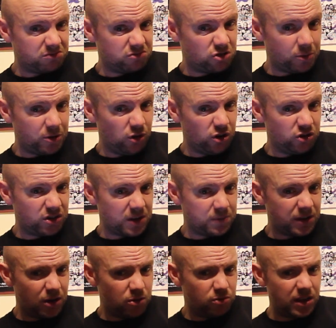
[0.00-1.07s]
Jimmy Lloyd came
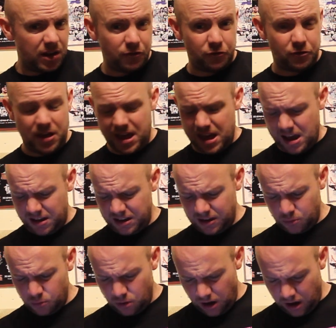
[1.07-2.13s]
down. Then
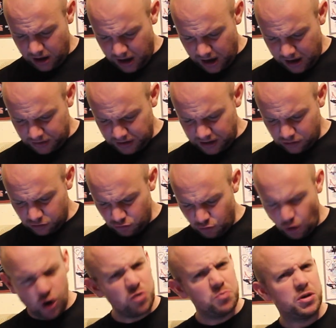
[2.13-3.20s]
I think it's
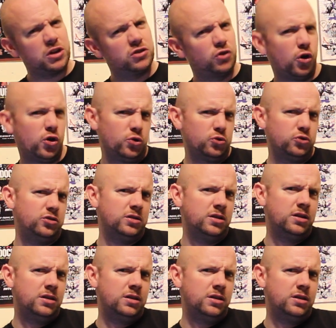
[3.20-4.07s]
Ron McDonald,